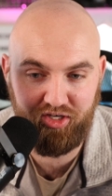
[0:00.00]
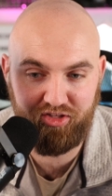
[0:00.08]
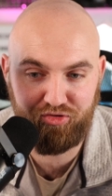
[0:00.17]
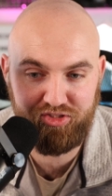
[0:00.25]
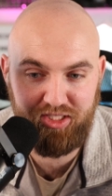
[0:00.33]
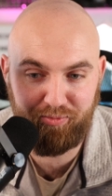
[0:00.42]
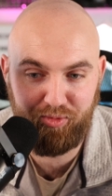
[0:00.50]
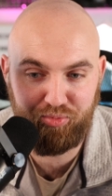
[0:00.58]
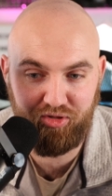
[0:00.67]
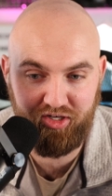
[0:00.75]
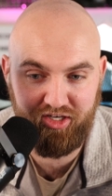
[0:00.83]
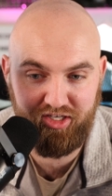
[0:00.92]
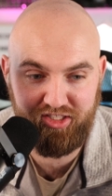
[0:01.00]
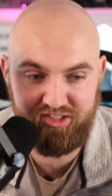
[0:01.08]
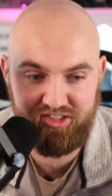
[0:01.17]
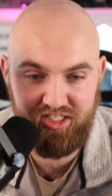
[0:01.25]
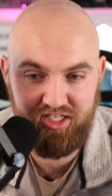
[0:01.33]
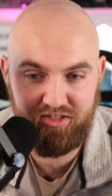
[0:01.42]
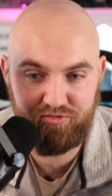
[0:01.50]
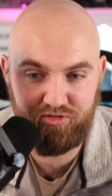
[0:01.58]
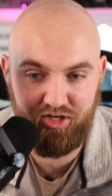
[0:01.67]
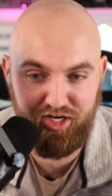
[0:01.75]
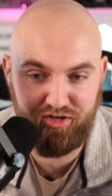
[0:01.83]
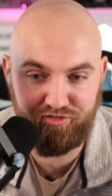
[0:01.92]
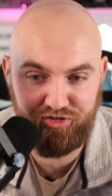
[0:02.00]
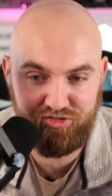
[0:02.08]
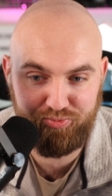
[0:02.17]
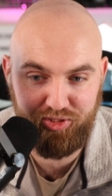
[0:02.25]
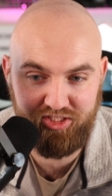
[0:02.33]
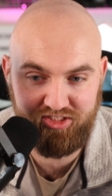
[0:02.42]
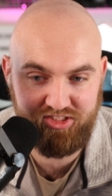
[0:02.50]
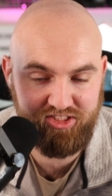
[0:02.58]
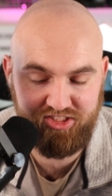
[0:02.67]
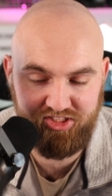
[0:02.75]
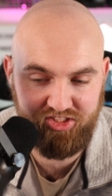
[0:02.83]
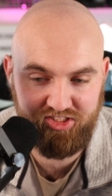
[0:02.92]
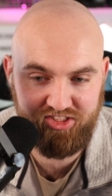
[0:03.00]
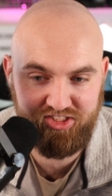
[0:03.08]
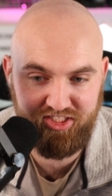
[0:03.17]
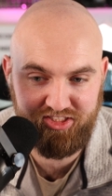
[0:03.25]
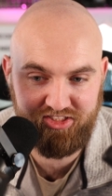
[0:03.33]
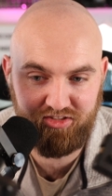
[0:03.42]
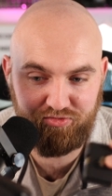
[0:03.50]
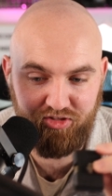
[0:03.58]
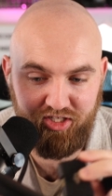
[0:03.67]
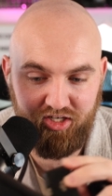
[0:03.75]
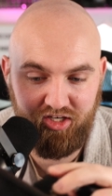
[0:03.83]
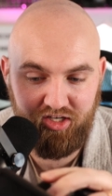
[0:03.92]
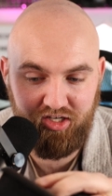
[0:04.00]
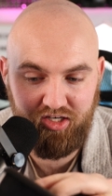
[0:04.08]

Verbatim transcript: The only time we plug it in is for interviews because it's easier to mm. sync stuff later.